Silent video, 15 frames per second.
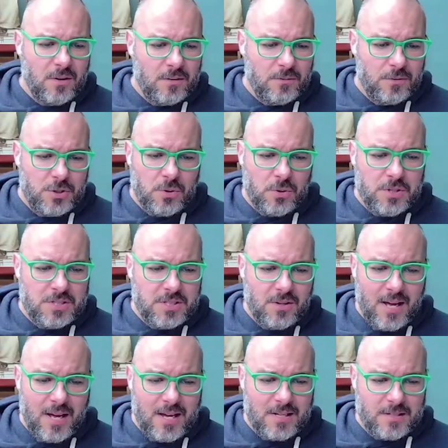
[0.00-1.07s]
Georgia
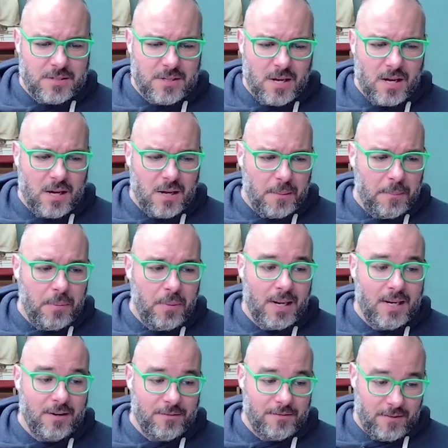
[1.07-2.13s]
still has
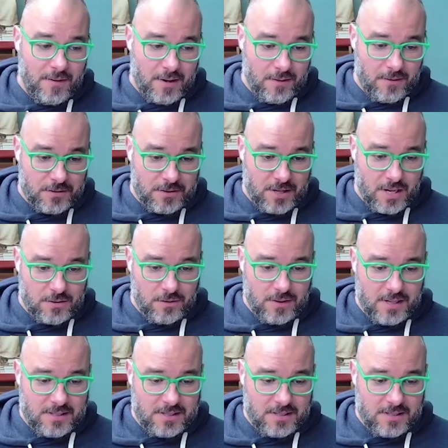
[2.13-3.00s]
plenty of fun on their schedule.